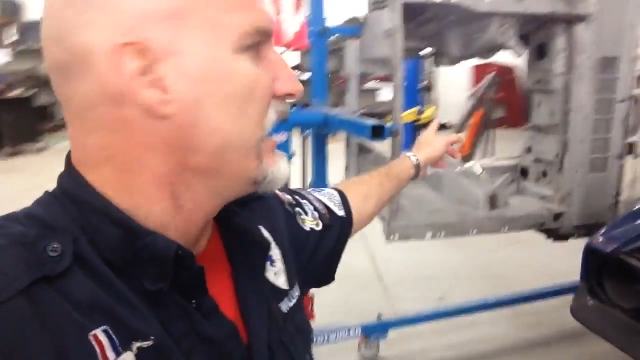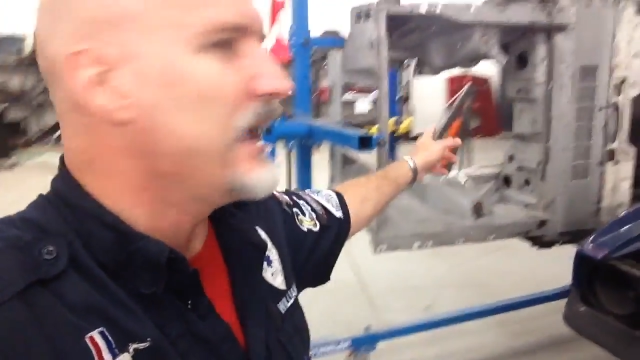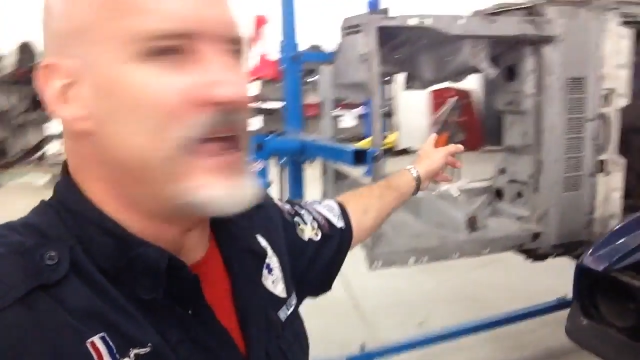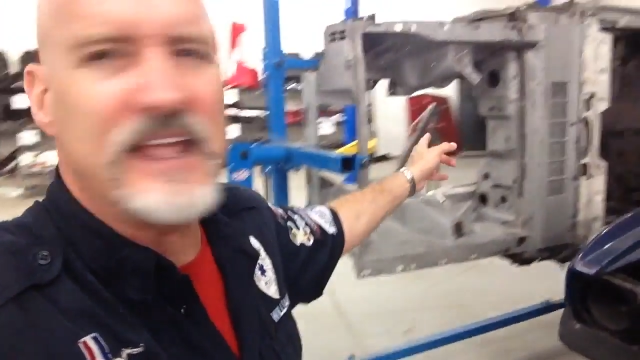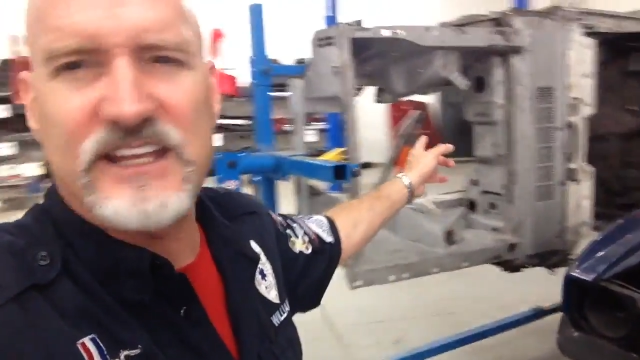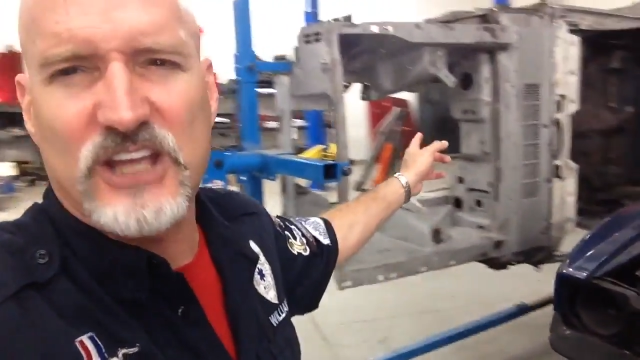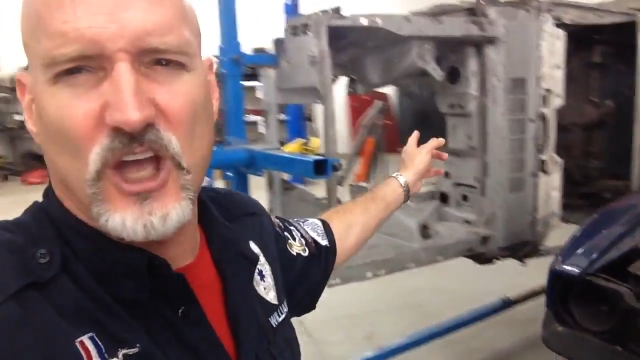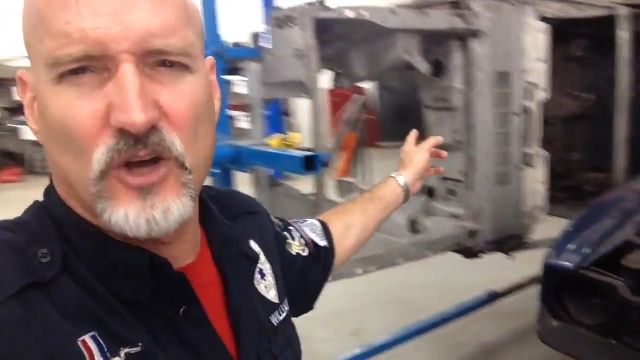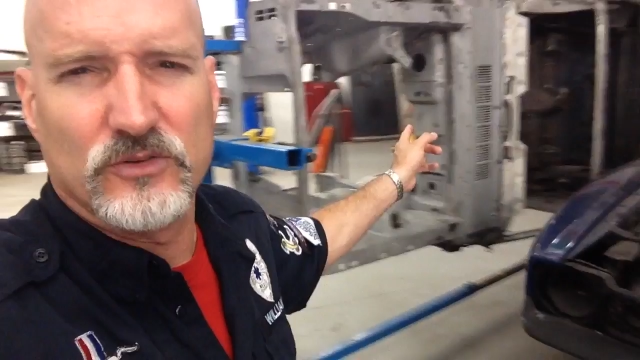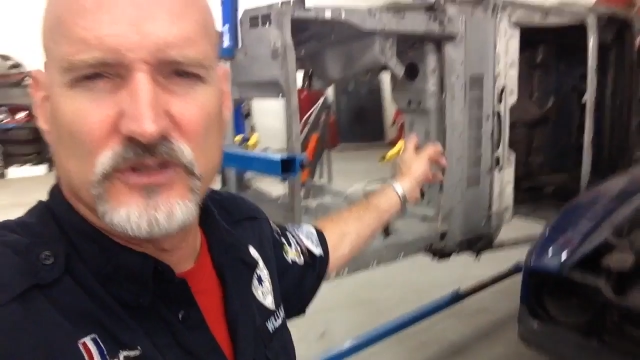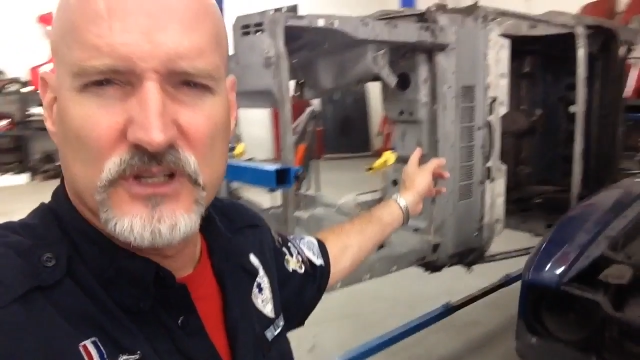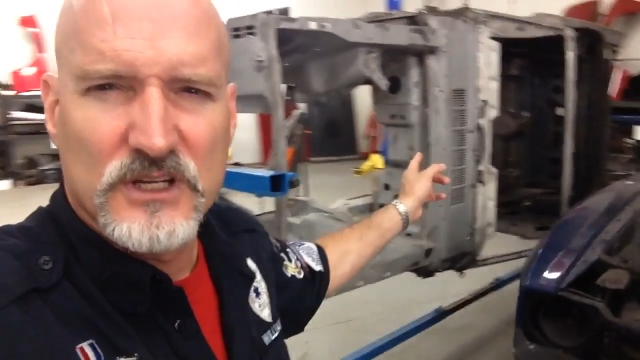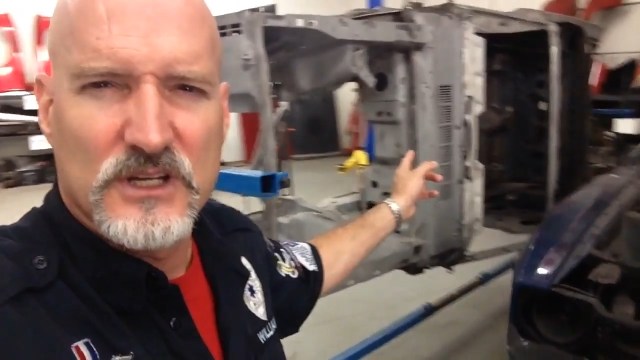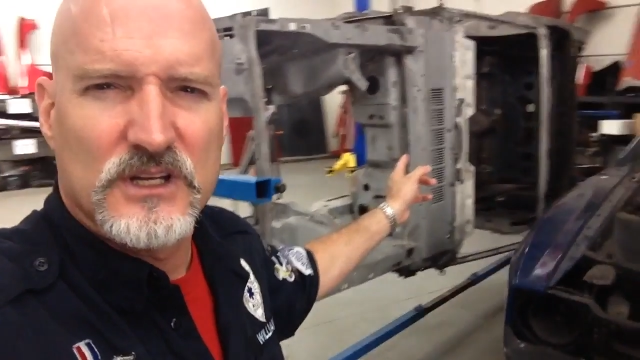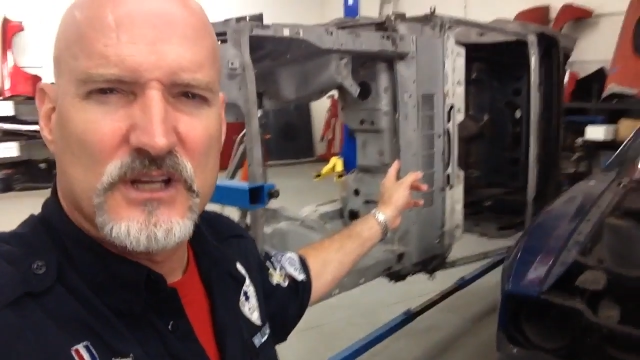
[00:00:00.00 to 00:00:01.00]
A code,
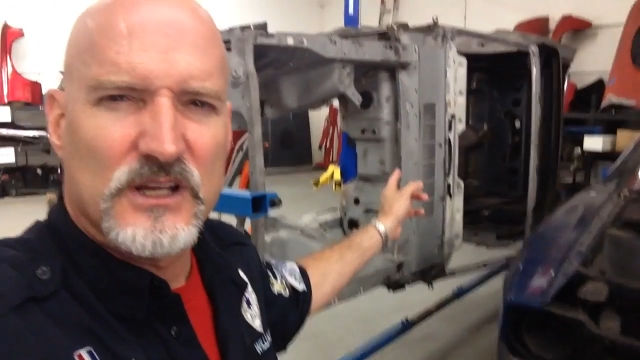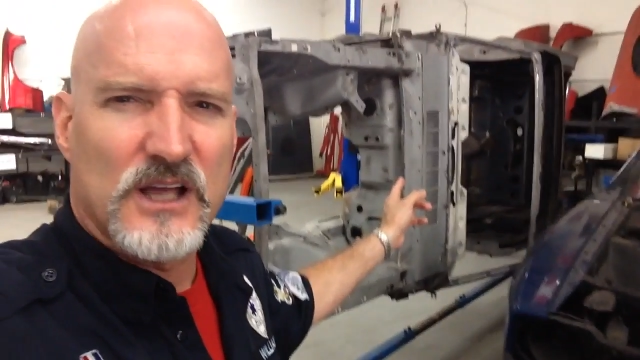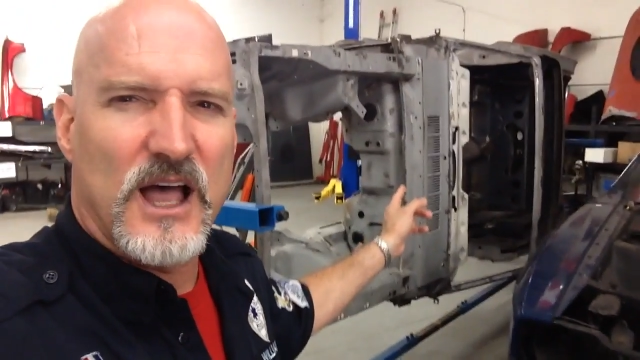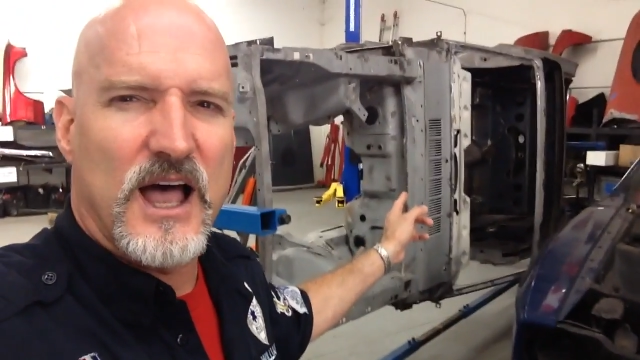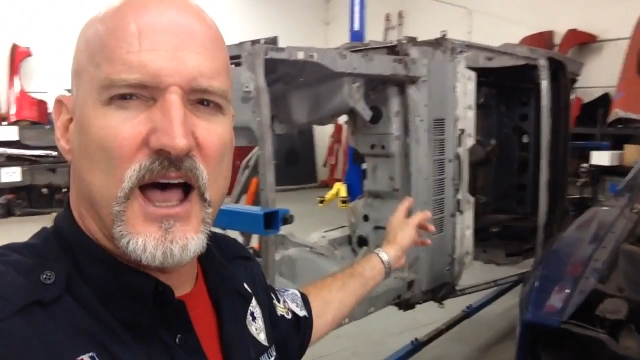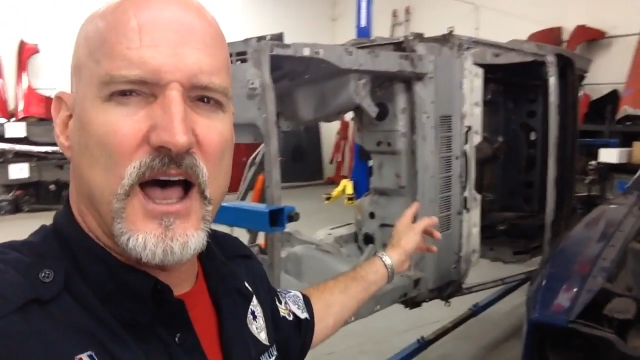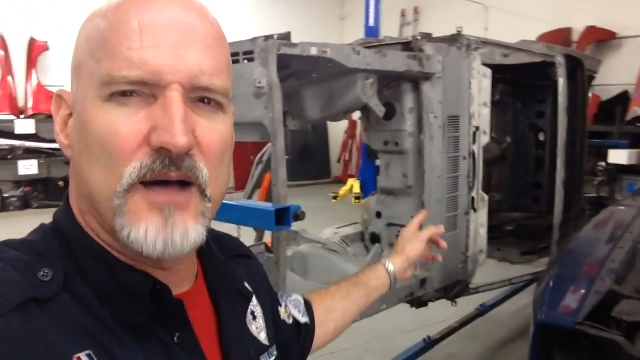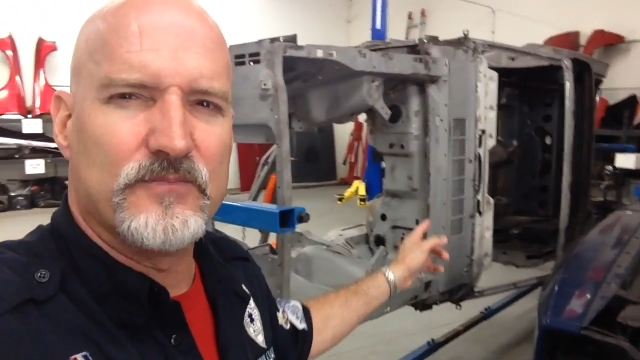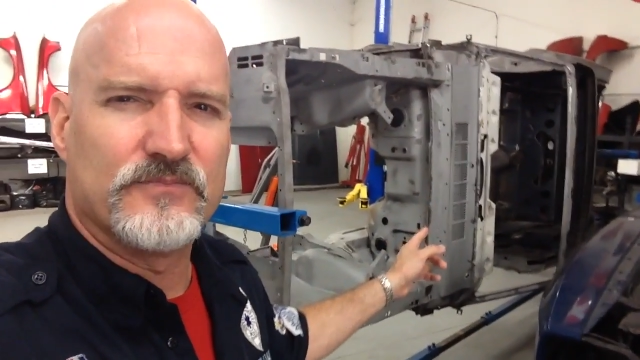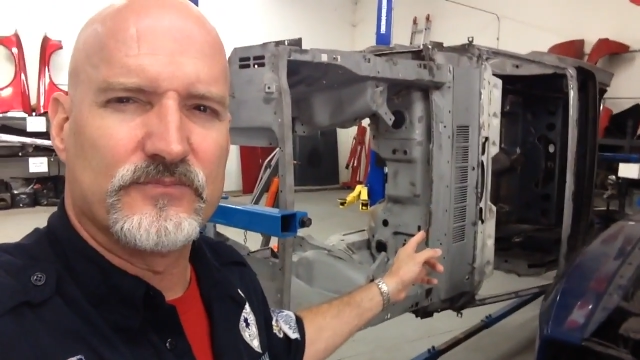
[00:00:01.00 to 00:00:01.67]
um,